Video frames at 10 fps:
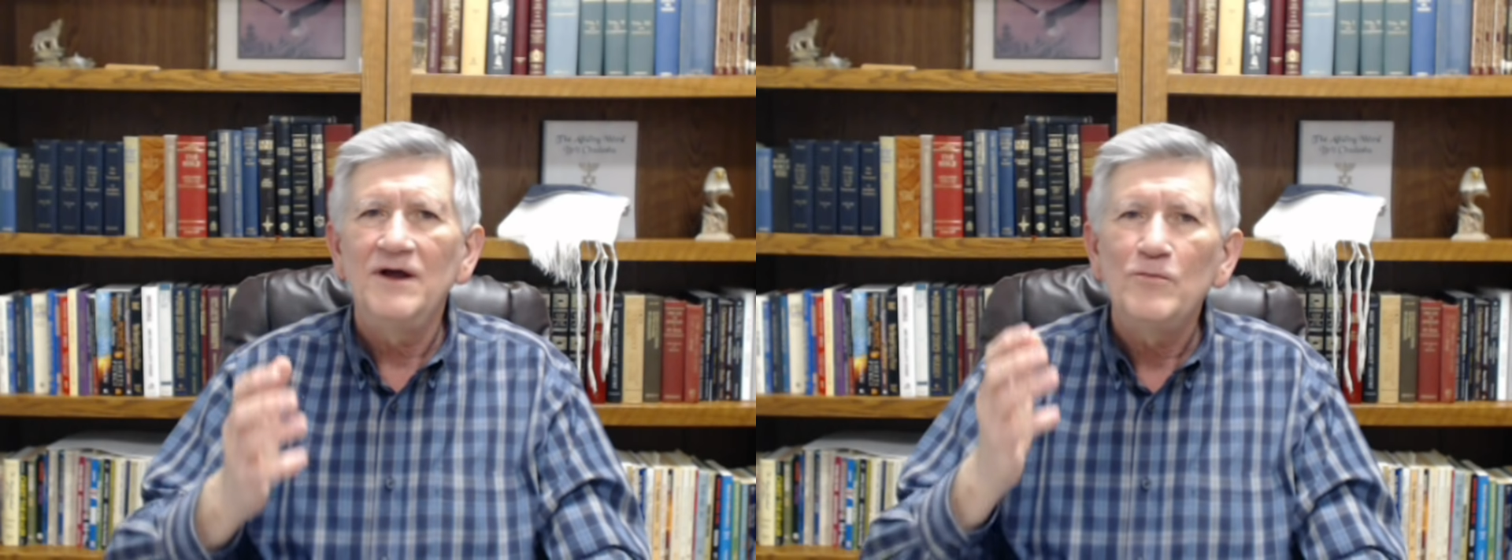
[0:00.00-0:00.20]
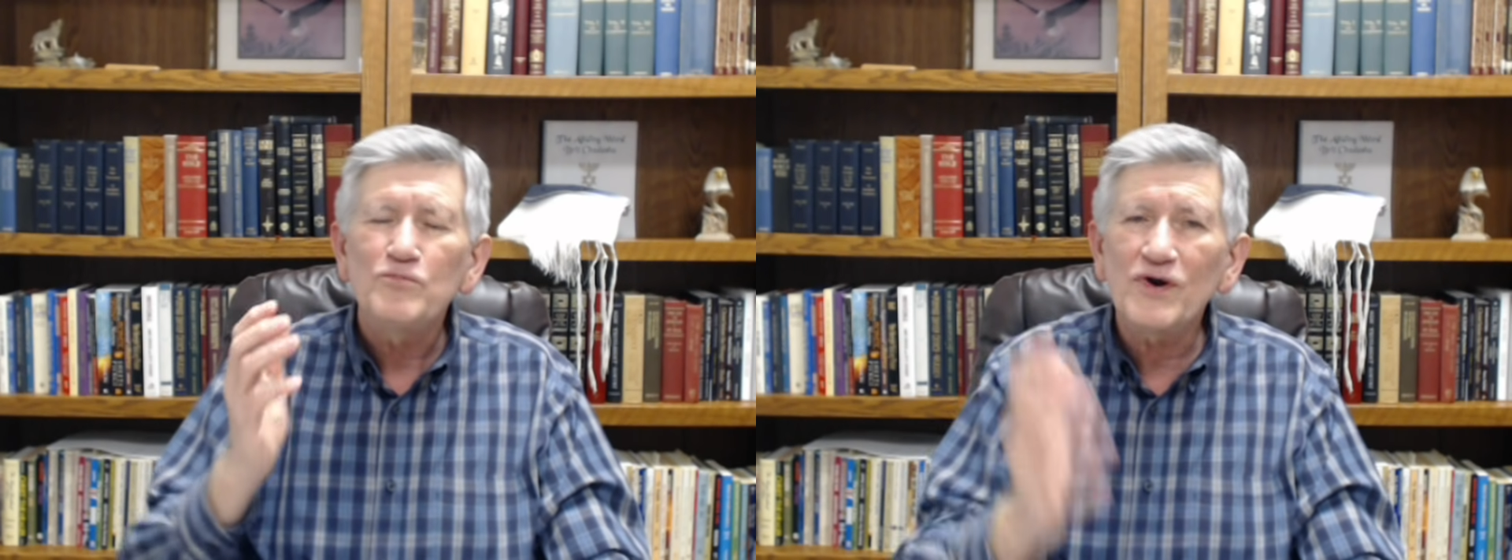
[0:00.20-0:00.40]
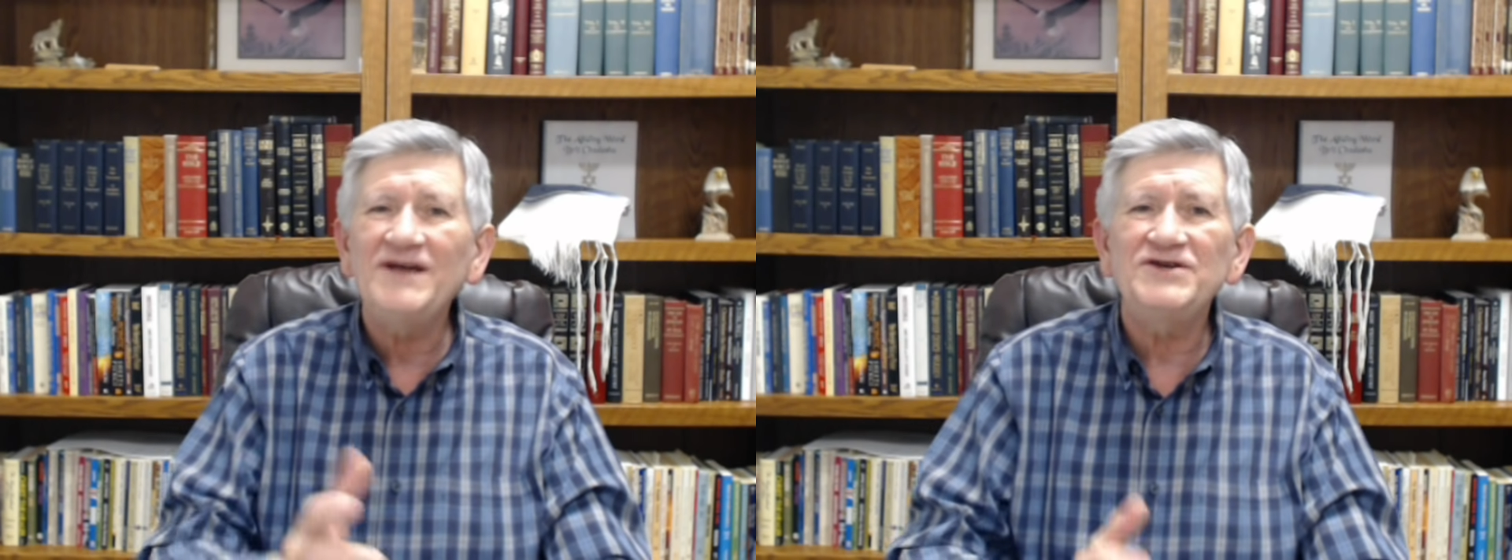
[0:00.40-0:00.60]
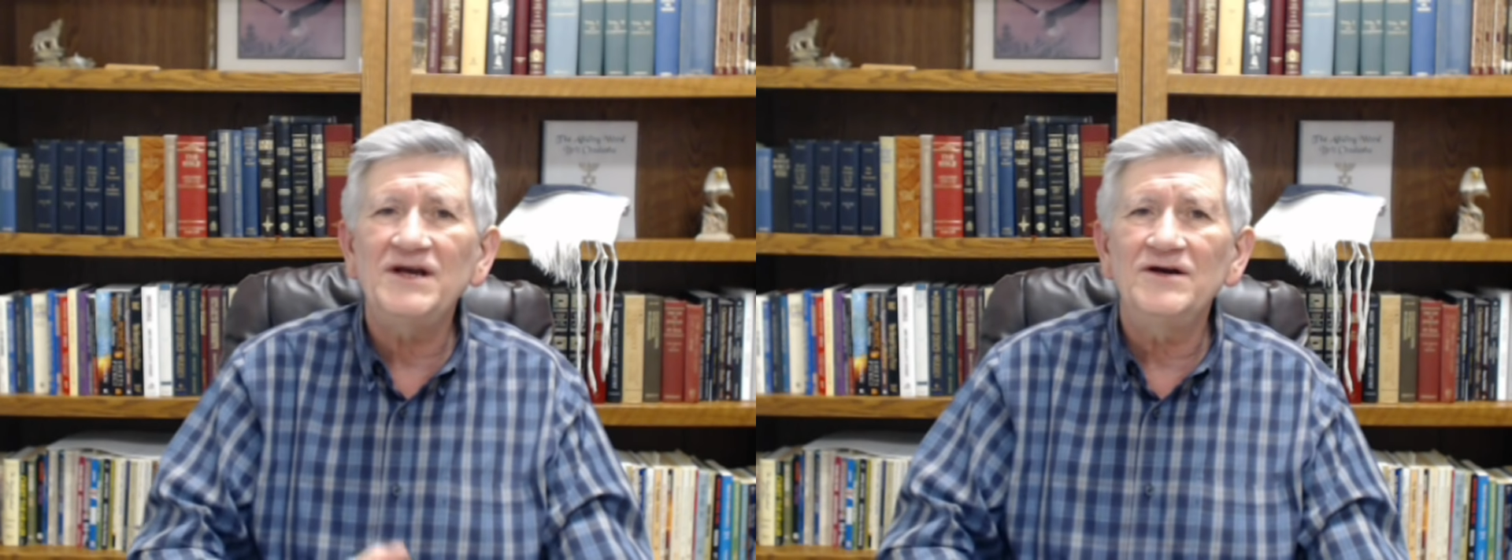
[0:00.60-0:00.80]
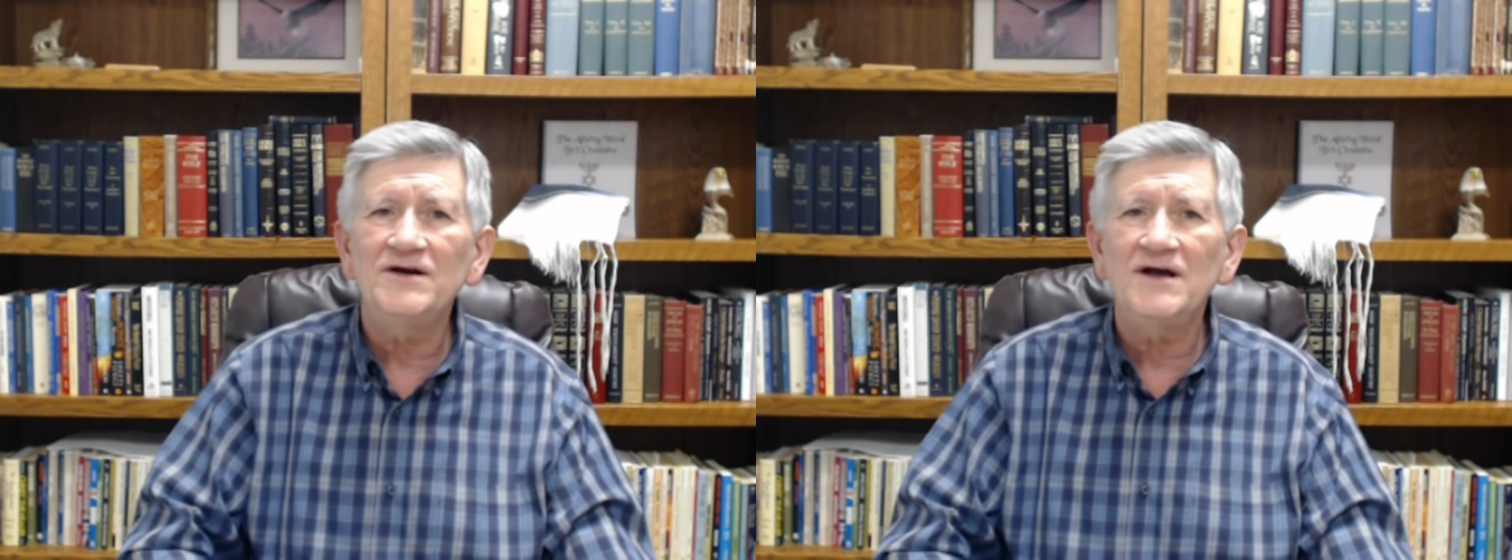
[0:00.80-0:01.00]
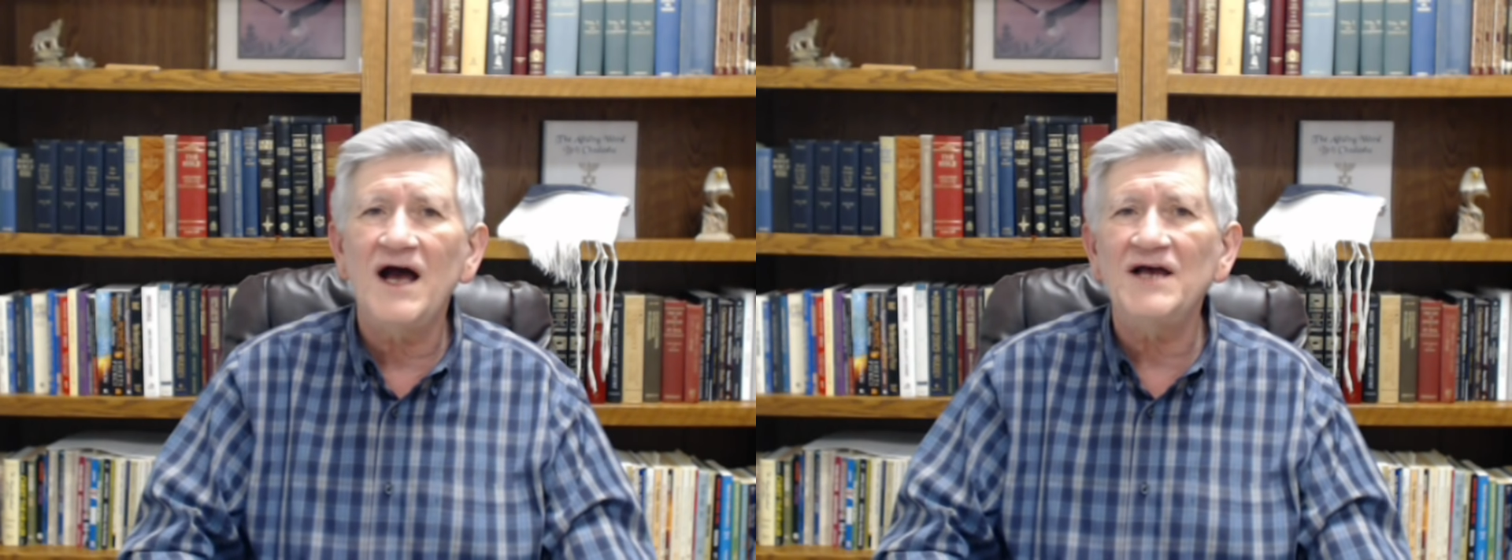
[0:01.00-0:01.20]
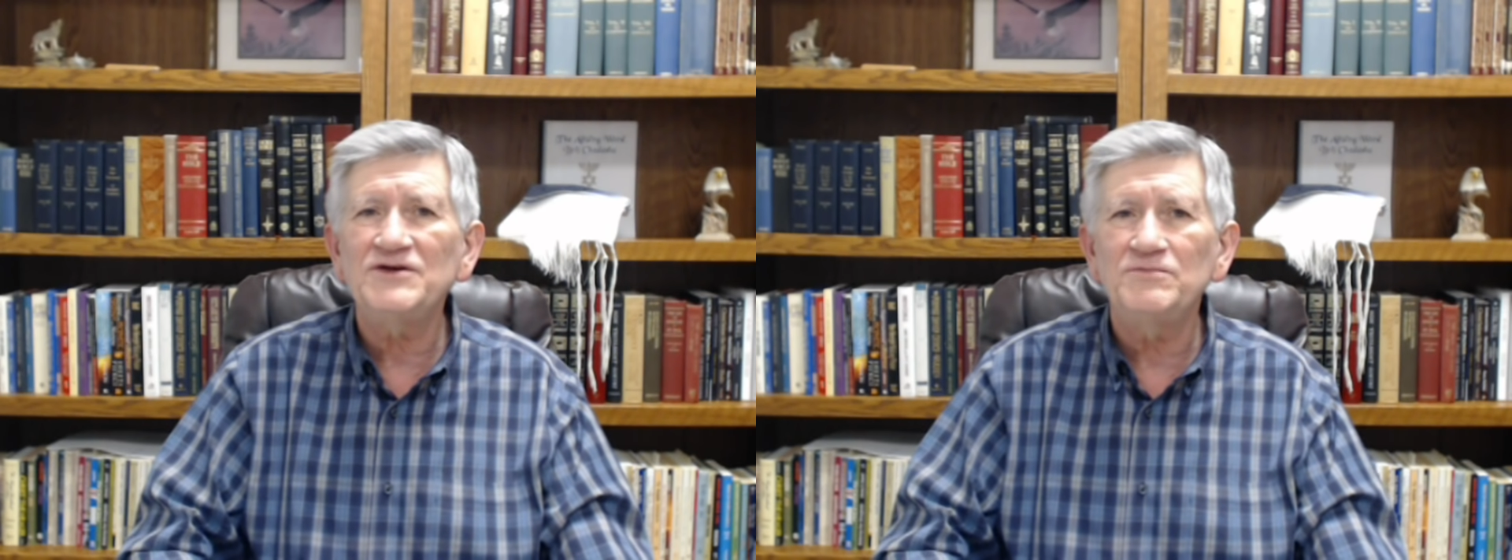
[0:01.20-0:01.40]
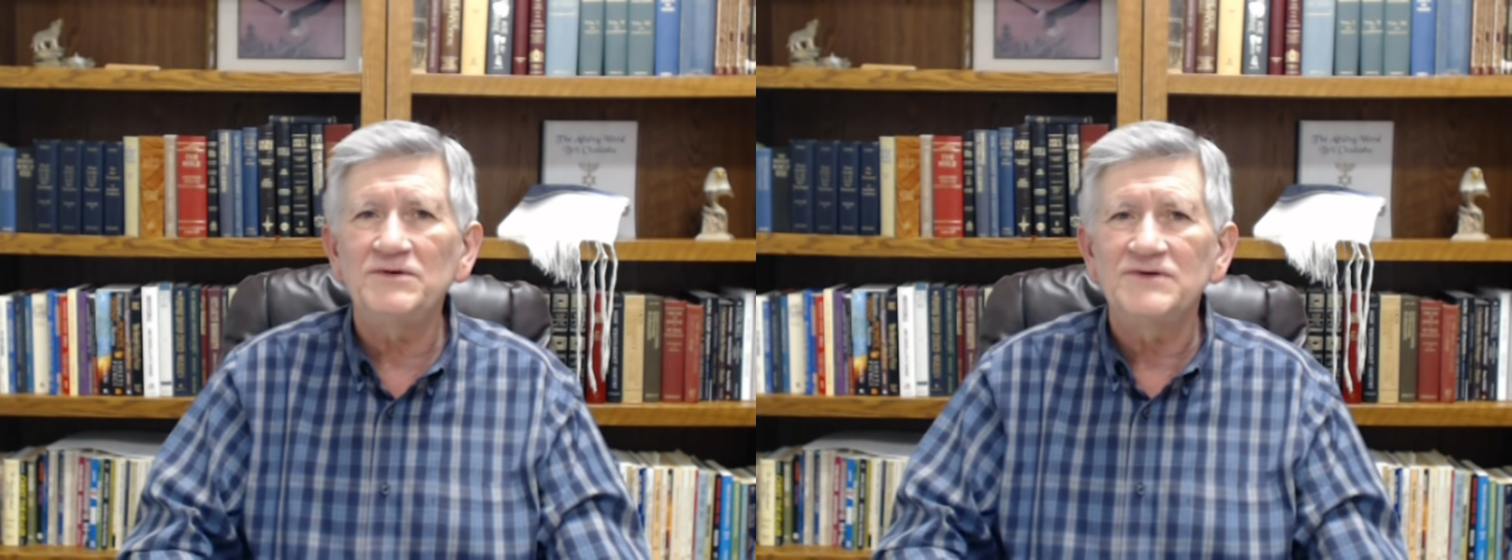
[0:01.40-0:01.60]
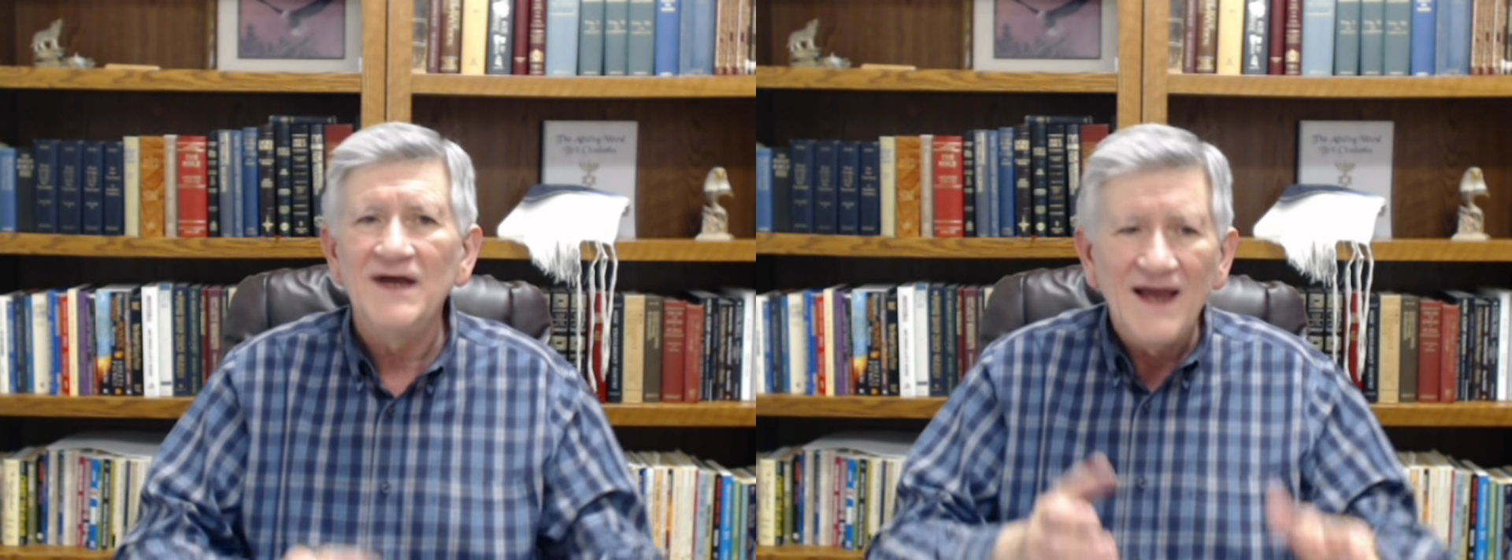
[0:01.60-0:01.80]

preaching her gospel.